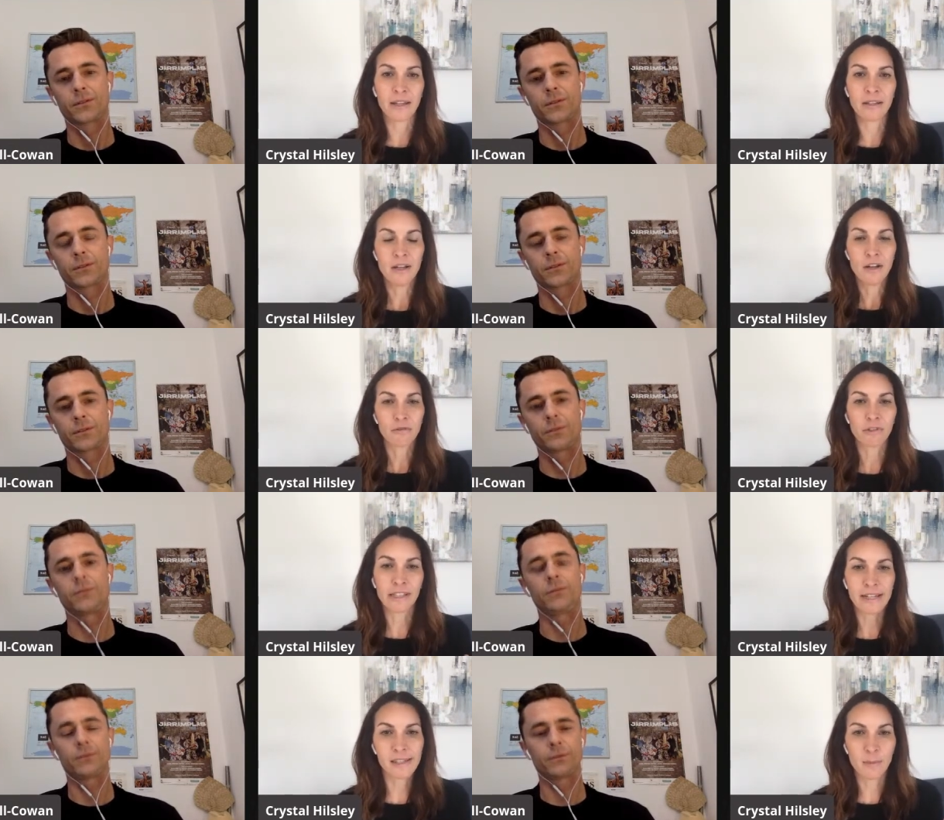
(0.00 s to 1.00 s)
Speaker 1: and
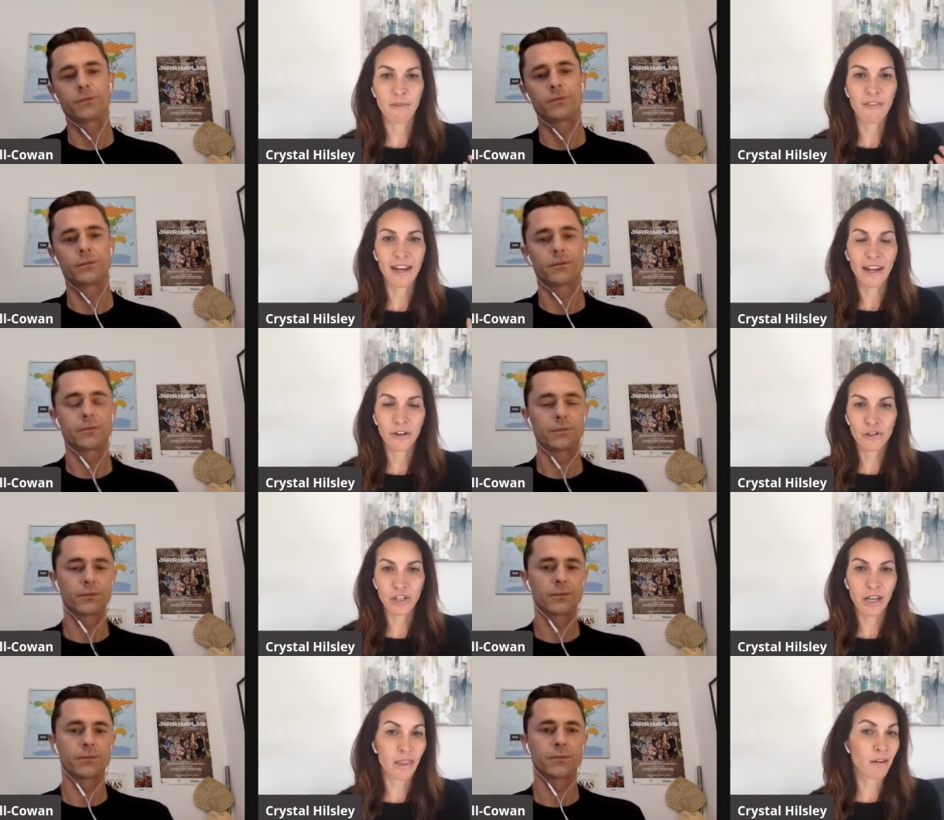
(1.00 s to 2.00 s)
release some of that
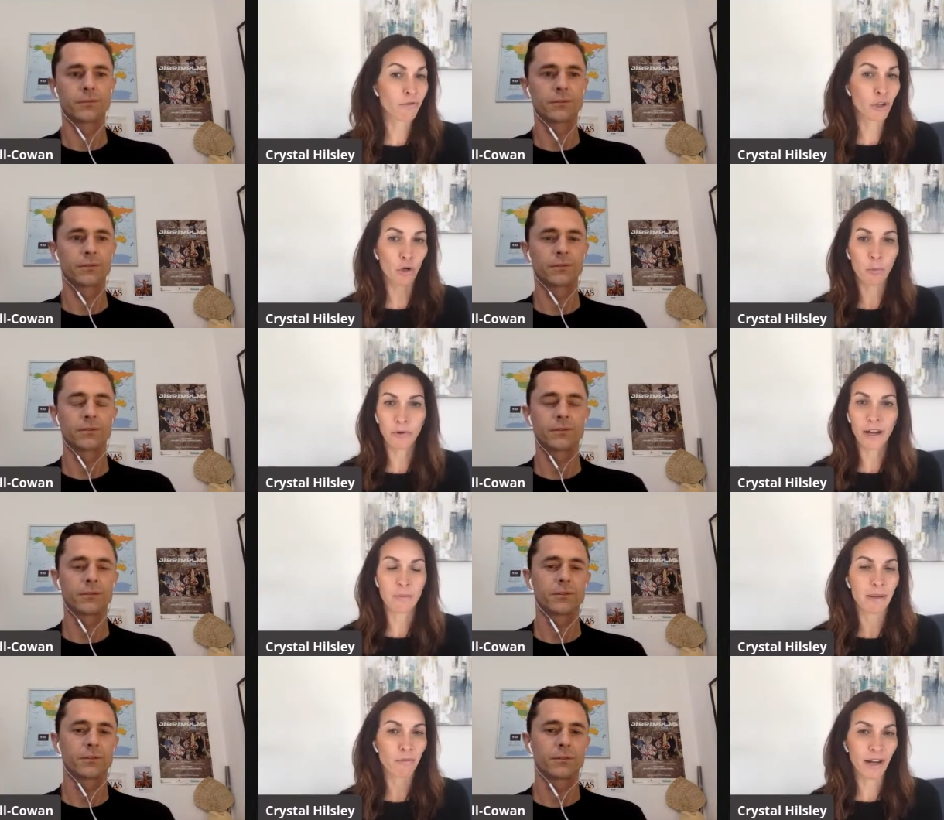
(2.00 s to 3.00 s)
energy and then recuperate
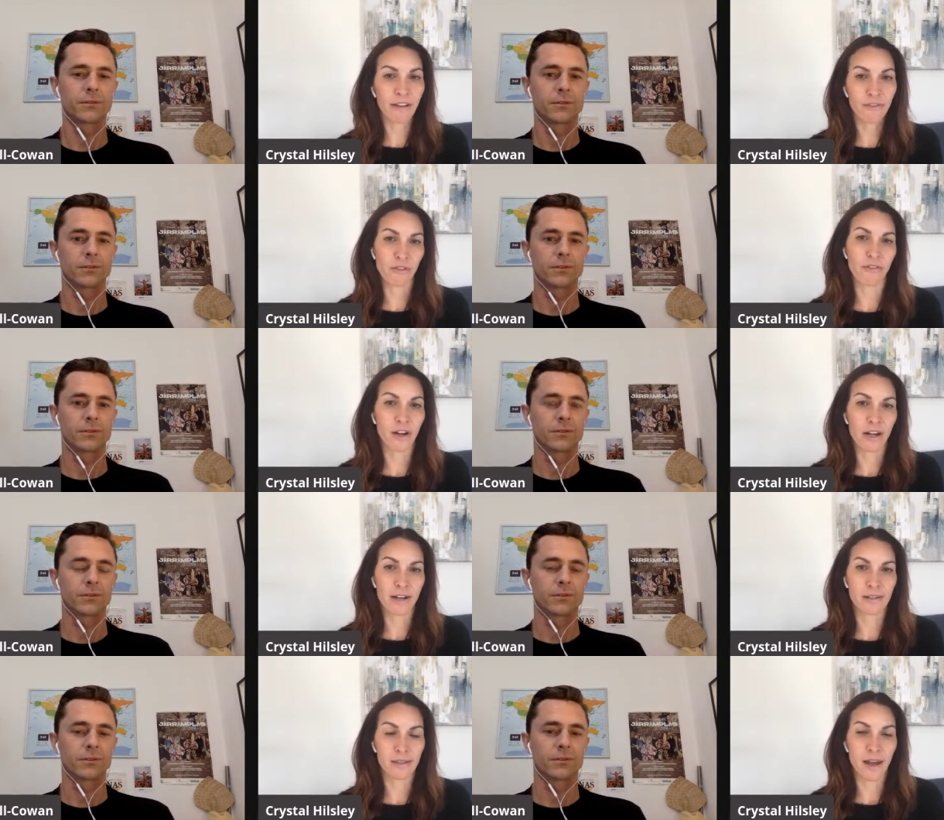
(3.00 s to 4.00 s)
and be ready for the very
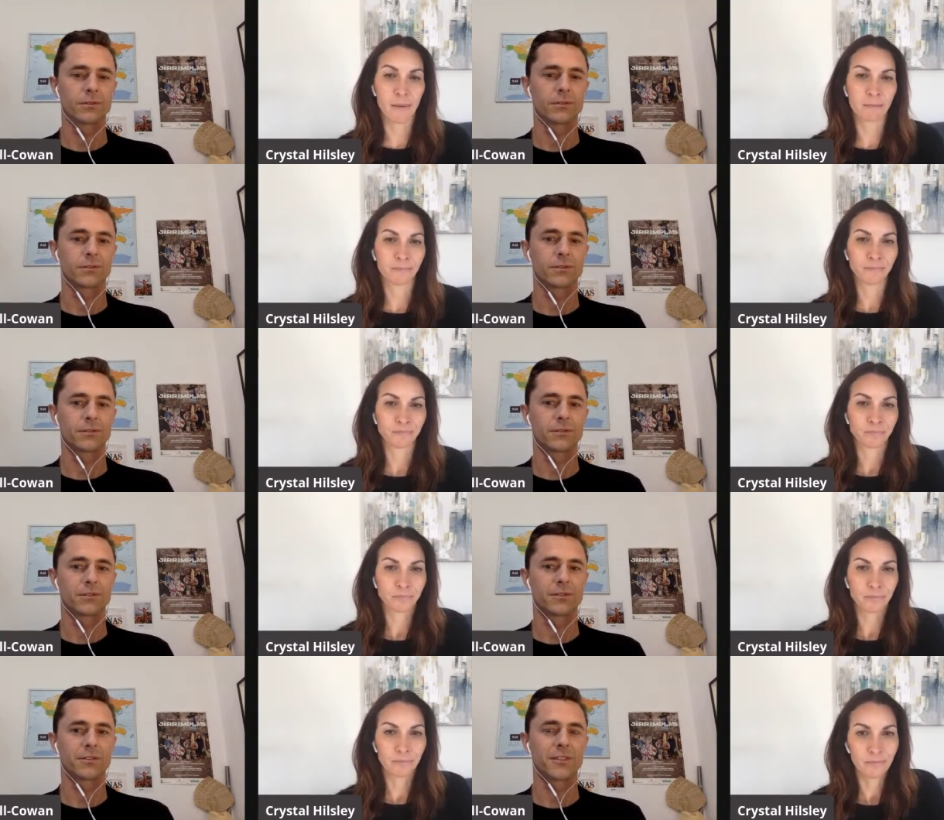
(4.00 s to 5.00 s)
next day
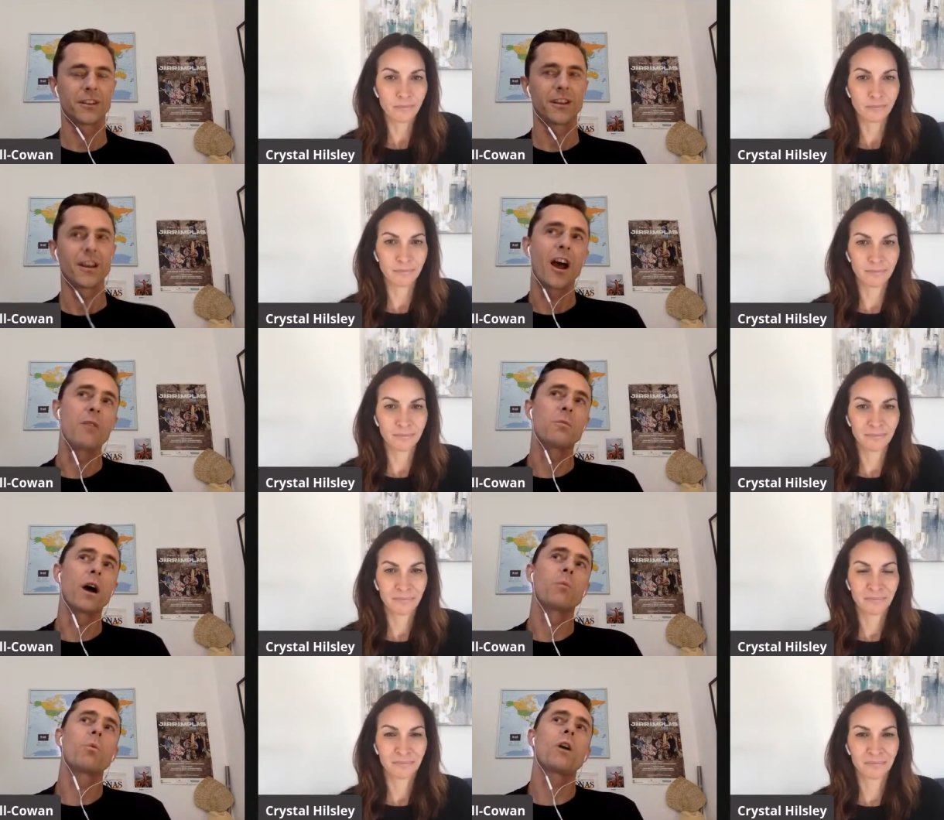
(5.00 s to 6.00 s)

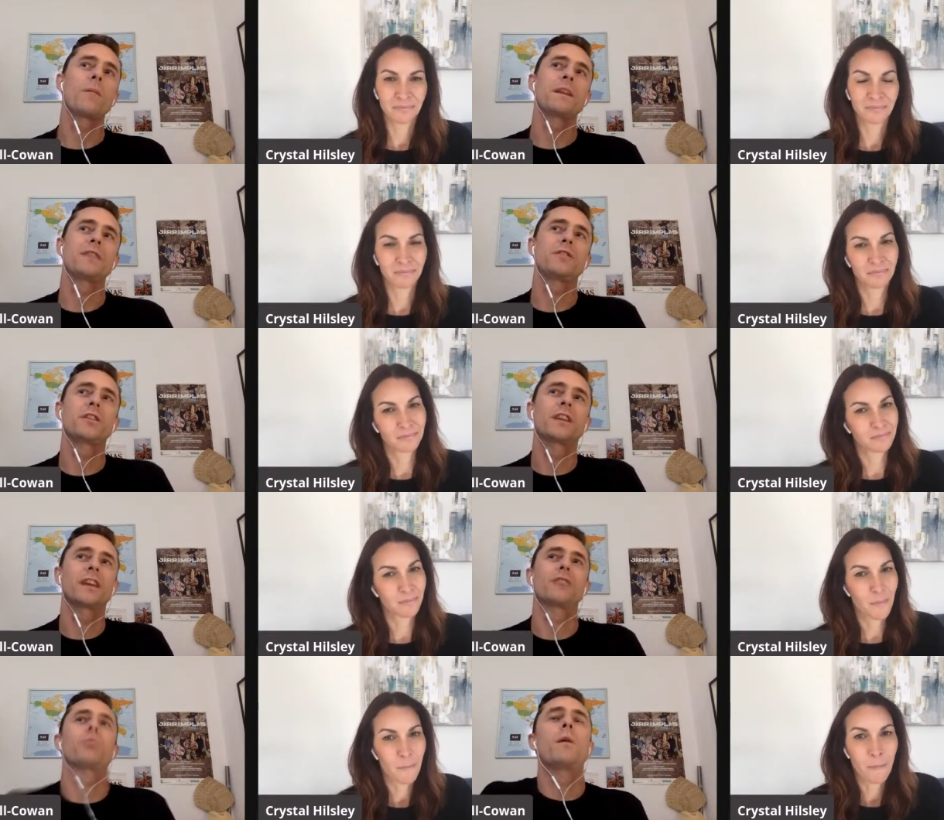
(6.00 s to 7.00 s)
Speaker 2: and and what i mean if you
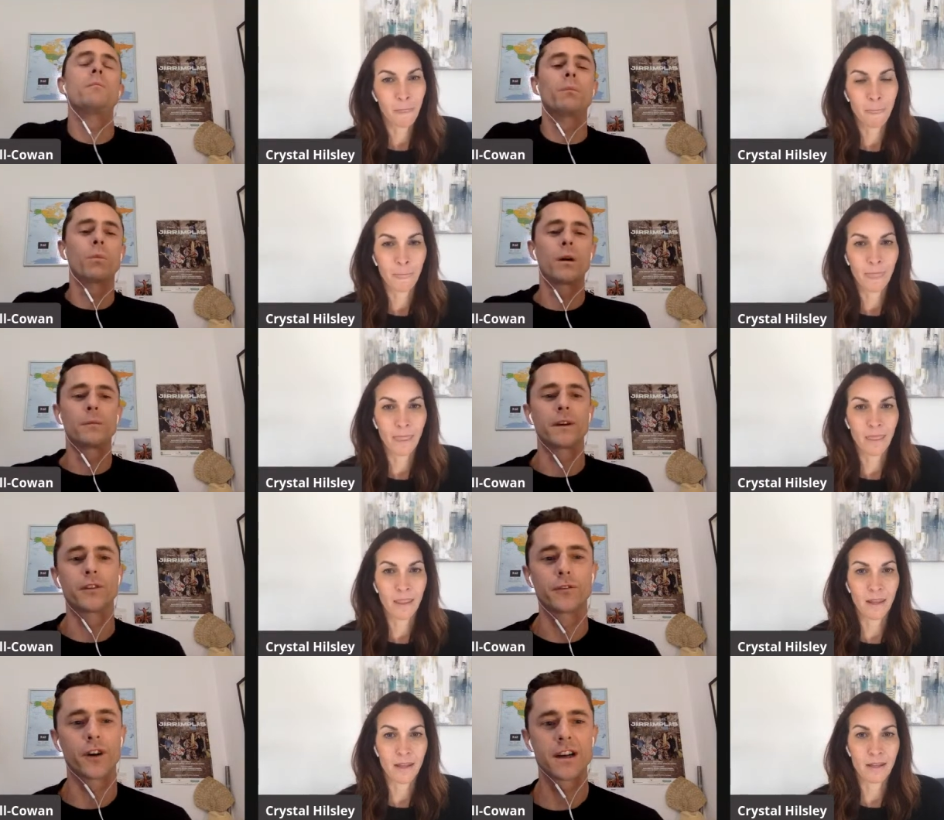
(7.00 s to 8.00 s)
could give one one
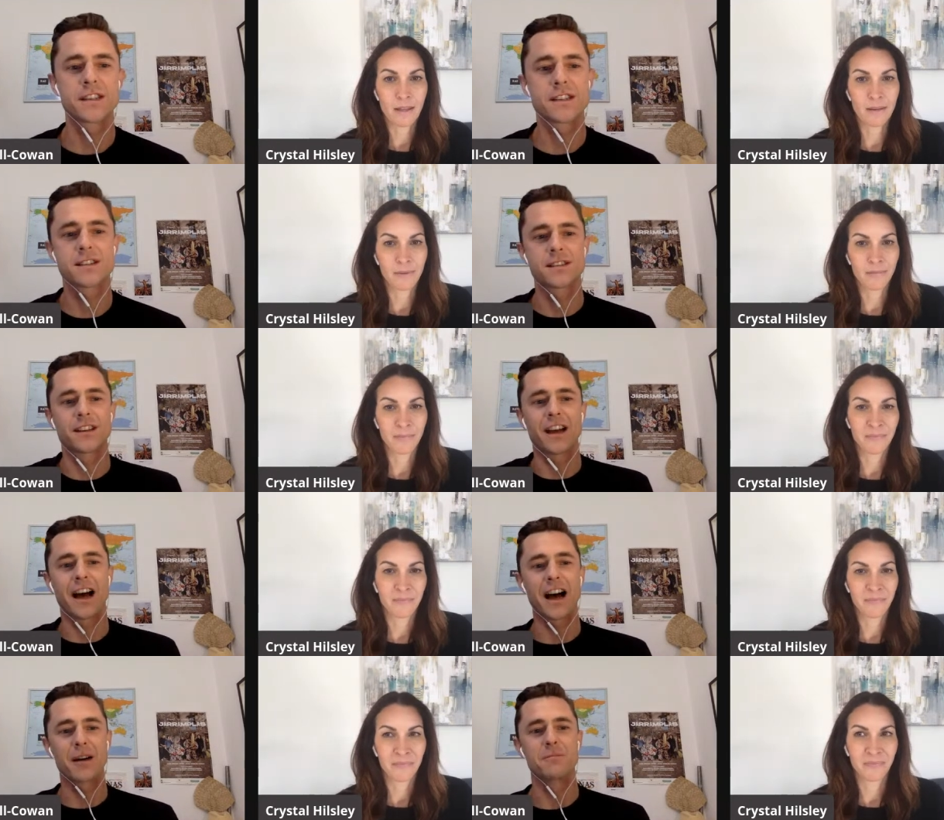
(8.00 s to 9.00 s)
bit of advice
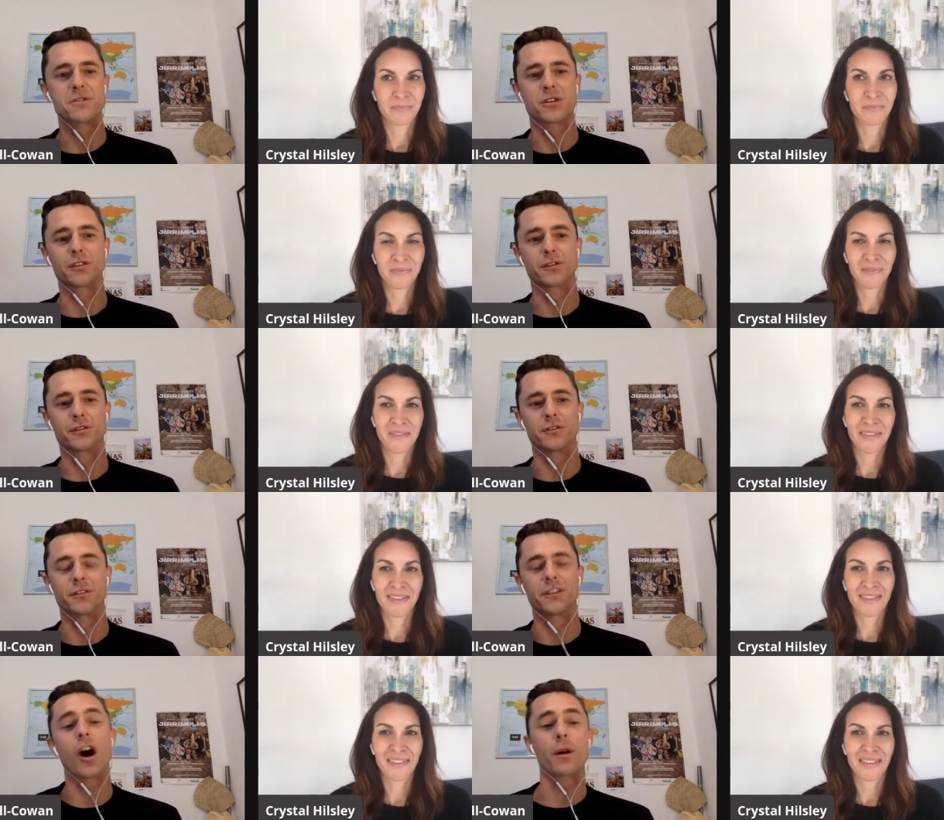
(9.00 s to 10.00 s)
um, sort of
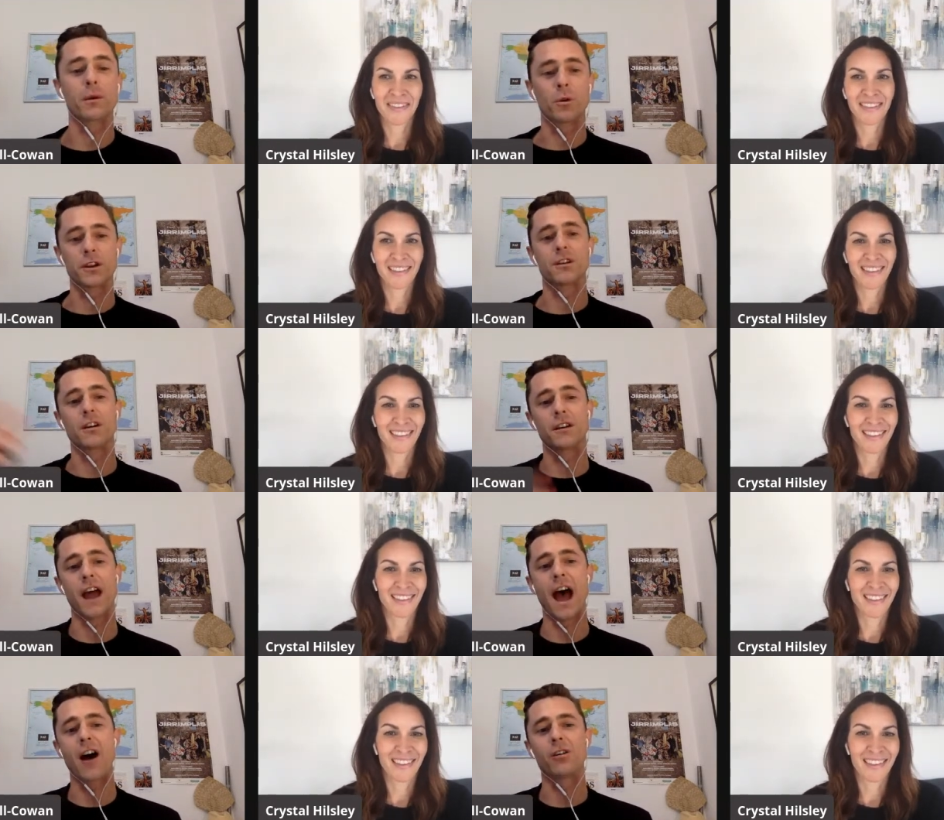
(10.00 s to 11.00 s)
knowing what you know
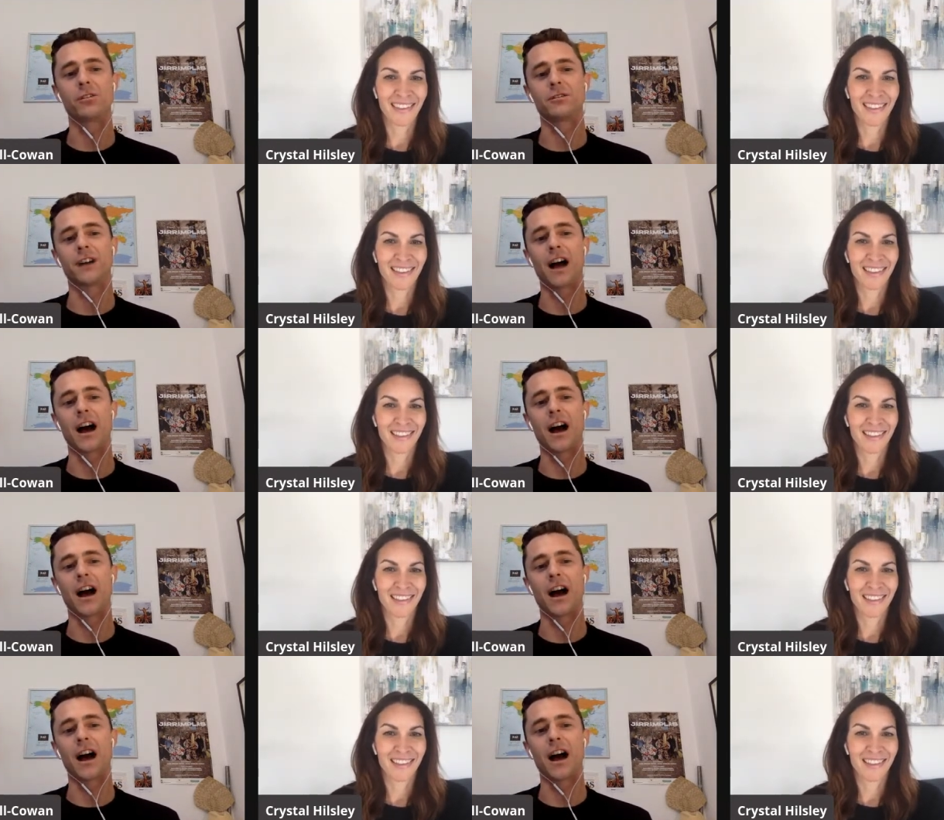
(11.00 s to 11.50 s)
now